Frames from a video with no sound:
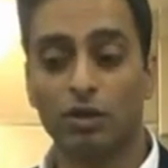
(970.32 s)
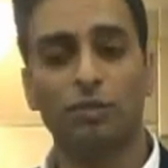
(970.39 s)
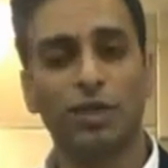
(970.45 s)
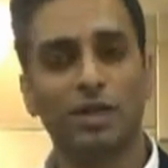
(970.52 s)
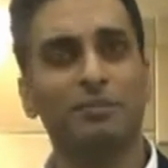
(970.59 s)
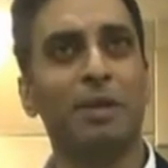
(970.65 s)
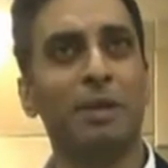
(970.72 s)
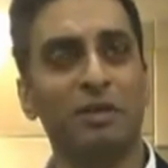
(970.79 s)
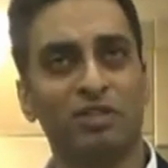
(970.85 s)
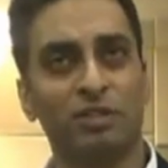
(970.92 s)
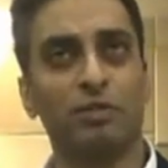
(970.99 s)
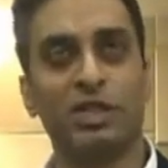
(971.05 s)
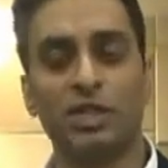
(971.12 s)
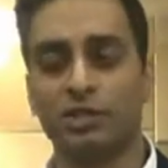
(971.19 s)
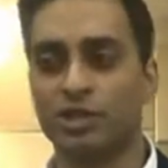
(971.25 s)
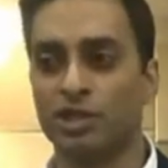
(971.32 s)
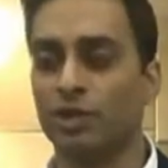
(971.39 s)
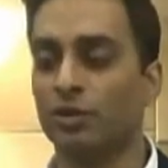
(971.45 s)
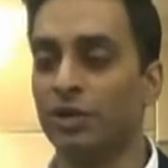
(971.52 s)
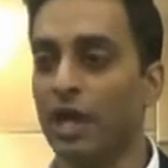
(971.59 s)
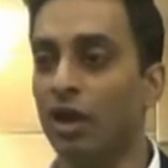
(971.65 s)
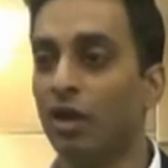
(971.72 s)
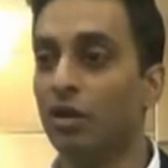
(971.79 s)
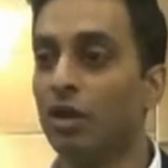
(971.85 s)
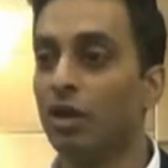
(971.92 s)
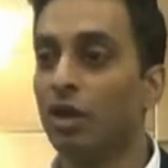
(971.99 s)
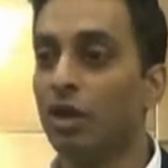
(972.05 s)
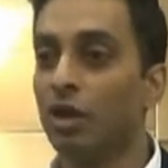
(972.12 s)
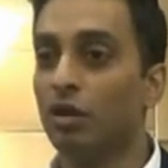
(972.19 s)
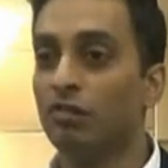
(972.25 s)
Maybe 3 years ago now,
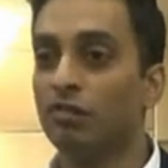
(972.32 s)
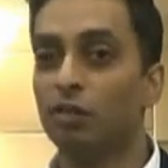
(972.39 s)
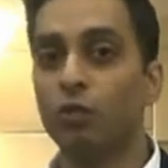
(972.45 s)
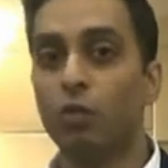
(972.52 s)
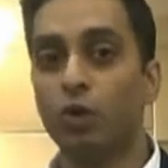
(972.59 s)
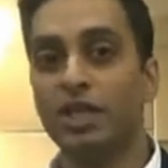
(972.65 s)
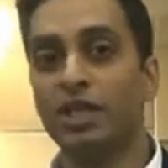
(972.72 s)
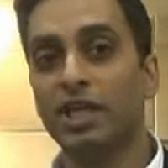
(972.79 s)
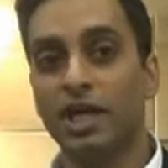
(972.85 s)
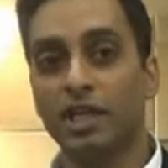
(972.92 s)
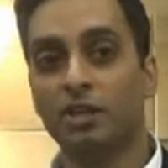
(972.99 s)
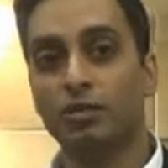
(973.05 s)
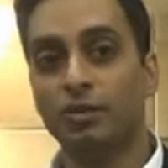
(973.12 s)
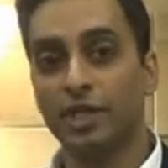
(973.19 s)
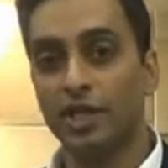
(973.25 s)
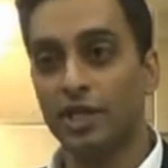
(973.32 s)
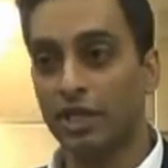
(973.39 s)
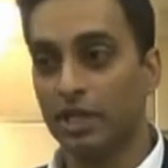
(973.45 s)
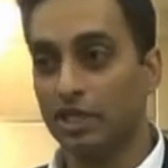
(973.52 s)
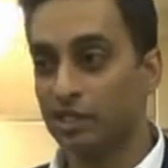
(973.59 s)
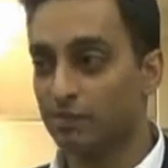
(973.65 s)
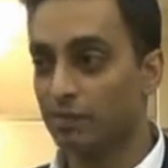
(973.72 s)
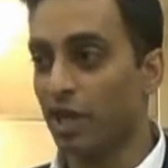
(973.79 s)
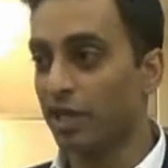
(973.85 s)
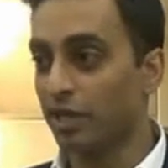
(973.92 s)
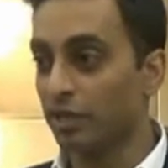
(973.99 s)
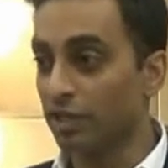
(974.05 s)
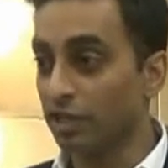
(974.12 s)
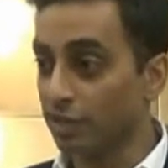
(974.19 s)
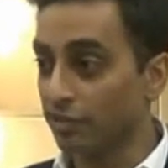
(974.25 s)
for Woody
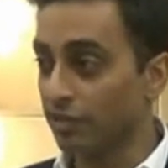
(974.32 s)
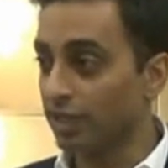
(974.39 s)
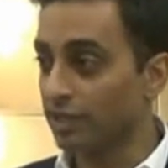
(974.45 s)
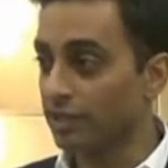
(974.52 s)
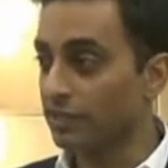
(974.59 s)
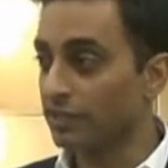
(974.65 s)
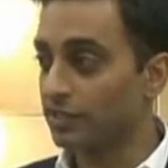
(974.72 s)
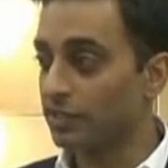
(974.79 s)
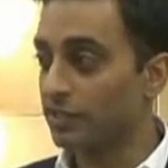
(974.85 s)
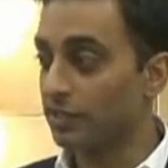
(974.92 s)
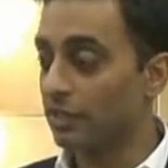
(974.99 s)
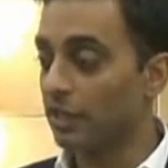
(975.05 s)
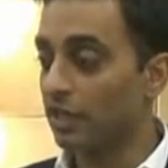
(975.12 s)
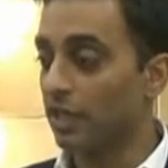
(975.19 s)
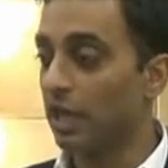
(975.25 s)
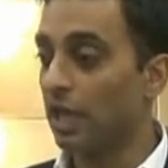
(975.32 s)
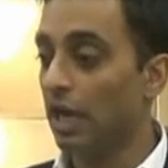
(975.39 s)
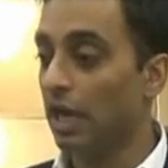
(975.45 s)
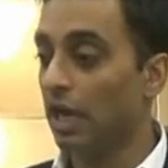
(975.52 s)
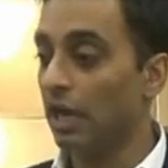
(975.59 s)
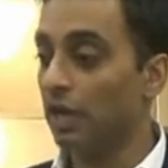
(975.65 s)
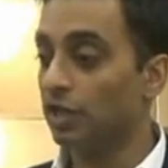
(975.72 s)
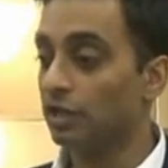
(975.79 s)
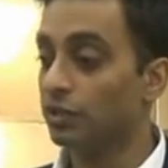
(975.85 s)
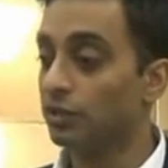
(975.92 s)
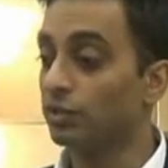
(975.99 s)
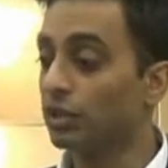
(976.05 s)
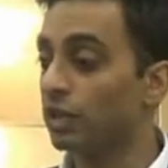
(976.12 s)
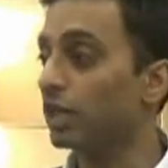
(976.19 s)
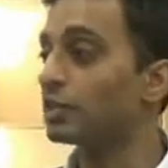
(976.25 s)
Guthrie-inspired lyrics
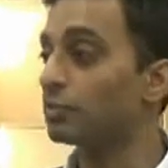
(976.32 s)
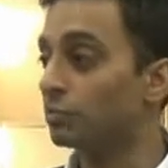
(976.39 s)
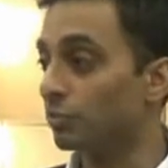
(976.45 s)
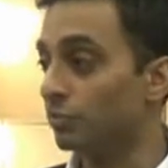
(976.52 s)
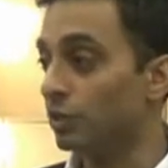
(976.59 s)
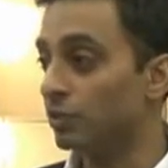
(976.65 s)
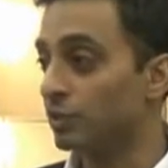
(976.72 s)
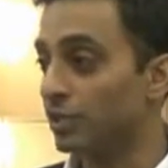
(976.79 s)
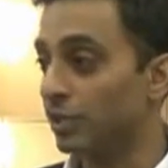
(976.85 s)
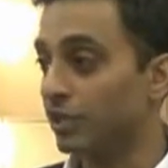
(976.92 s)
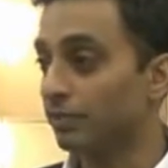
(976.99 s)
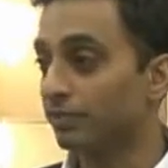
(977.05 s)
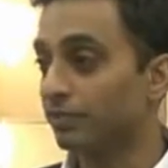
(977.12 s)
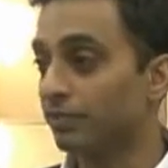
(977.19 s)
to klezmer music.